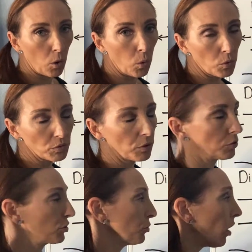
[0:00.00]
cold
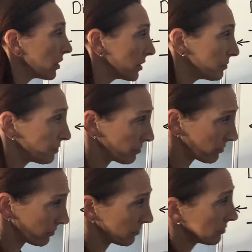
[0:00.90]
ocean water,
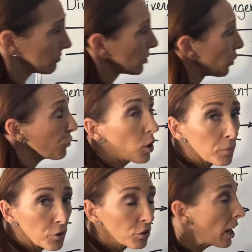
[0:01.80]

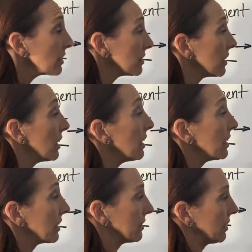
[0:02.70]
form new crust,
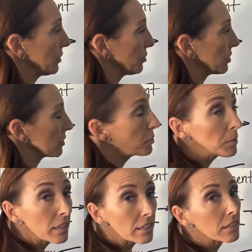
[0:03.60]
continue to
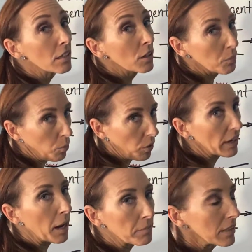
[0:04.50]
split. More
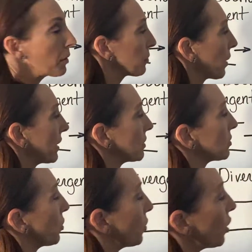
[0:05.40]
comes up, right?
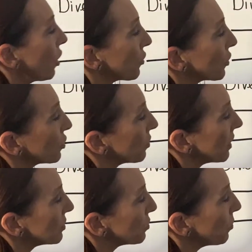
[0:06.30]
So the
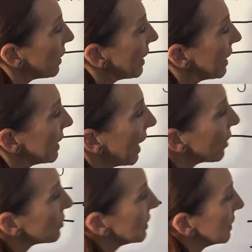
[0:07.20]
crust way
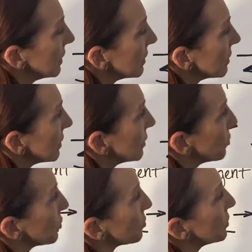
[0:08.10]
out here is
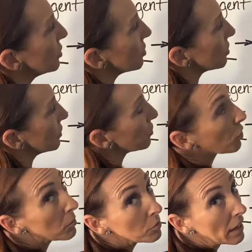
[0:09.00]
what originally
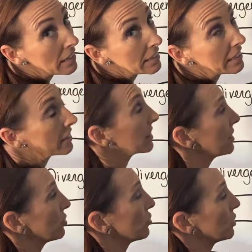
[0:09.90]
formed right in here.
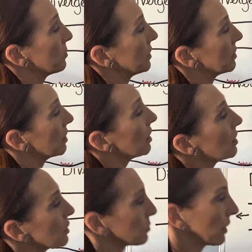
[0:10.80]
It's just been
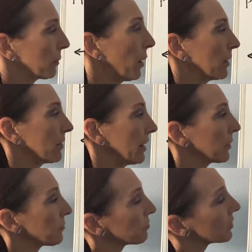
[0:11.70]
spread apart
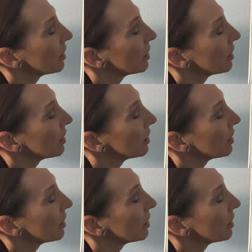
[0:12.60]
there.